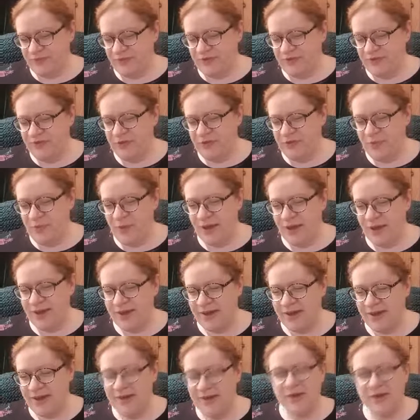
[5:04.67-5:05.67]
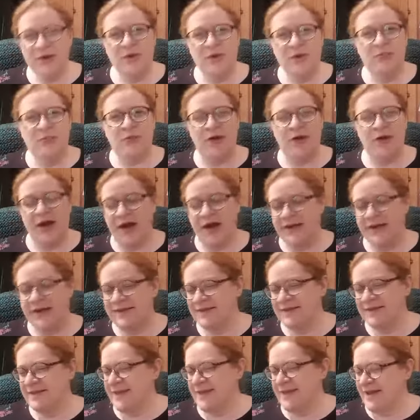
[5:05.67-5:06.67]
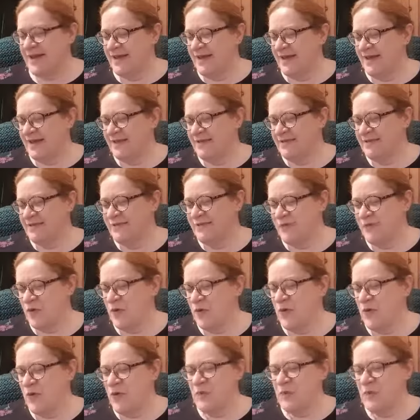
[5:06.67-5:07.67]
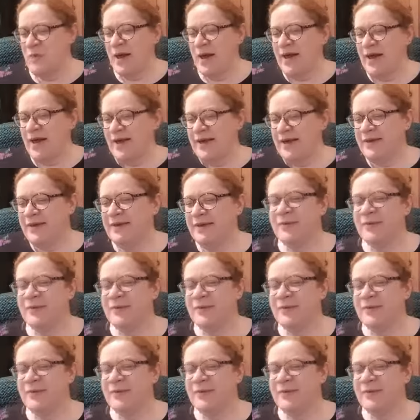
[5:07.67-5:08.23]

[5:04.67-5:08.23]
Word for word: So, my prayer tonight is for my